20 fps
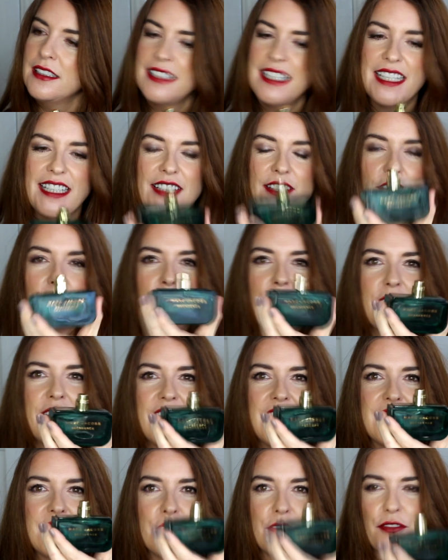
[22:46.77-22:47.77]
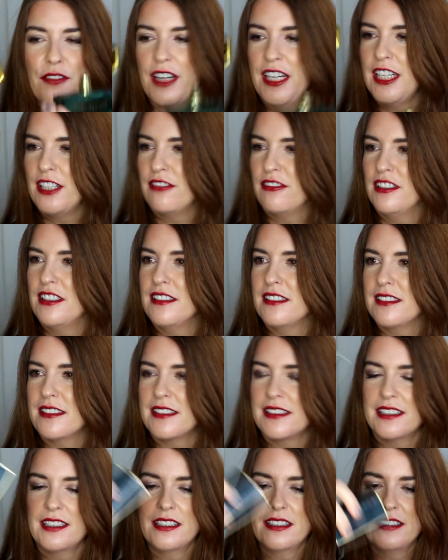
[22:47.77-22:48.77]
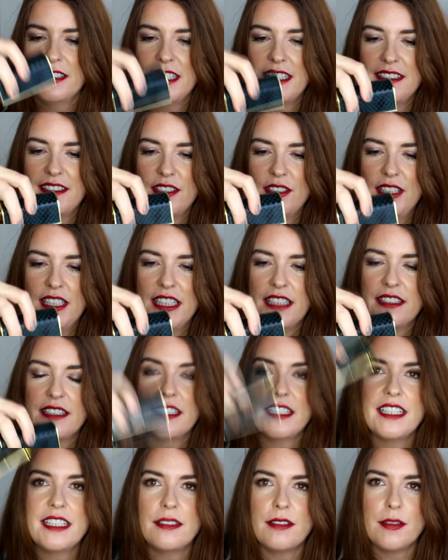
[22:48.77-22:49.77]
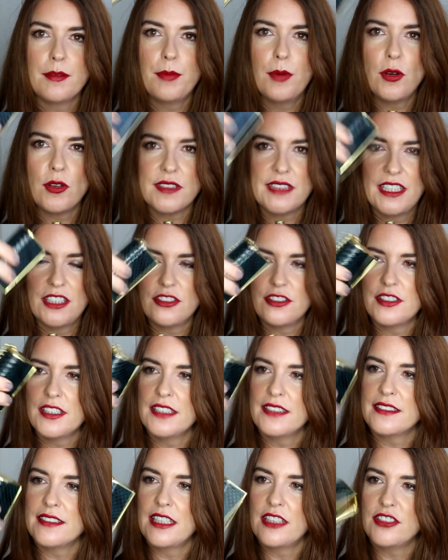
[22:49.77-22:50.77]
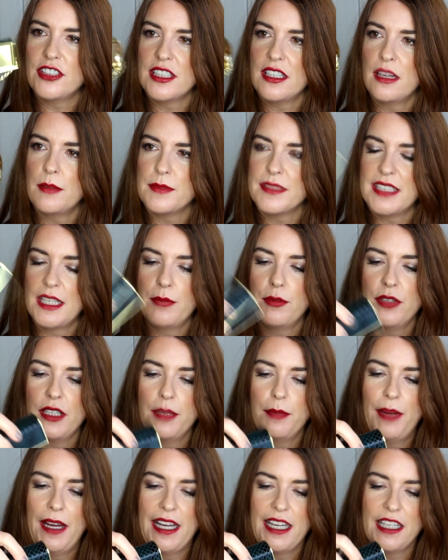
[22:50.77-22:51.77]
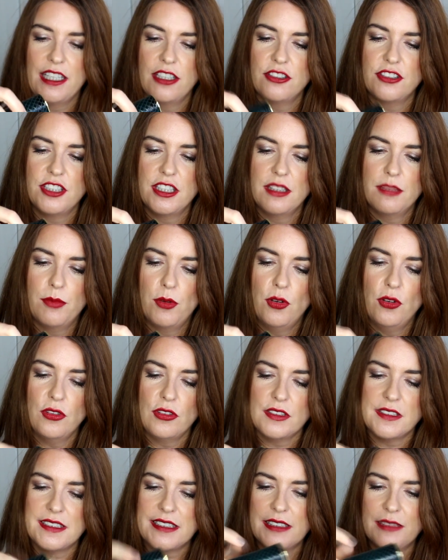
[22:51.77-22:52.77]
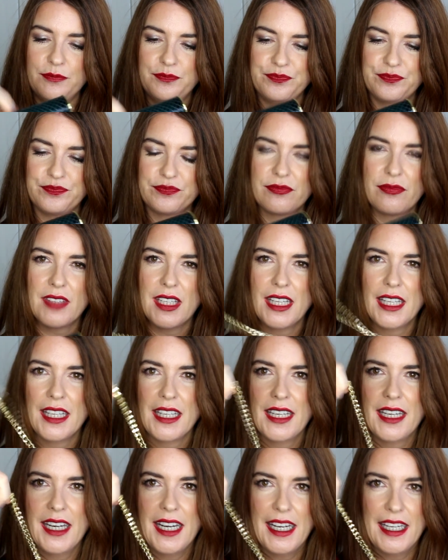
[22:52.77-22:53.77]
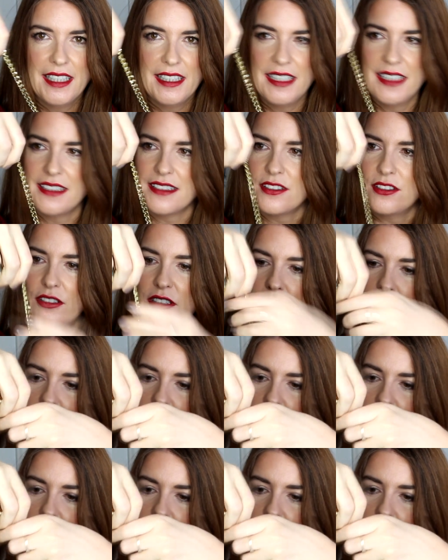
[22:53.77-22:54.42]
take it off, there's your fragrance, there's your lid. The box this actually comes separately packaged in the box, and it's got